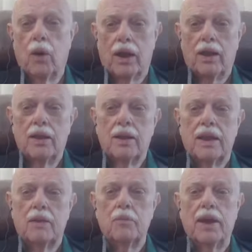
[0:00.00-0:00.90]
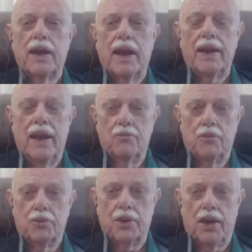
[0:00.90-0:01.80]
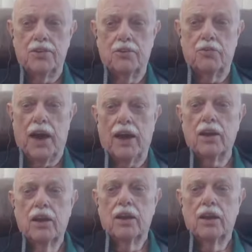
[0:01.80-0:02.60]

Well, let me again emphasize the fact.